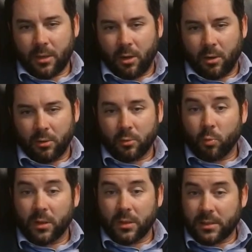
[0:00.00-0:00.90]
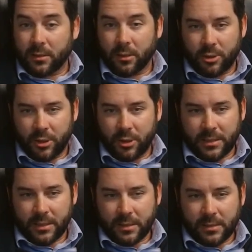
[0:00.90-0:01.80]
called Wilson
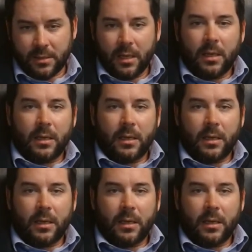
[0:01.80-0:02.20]
Logistics.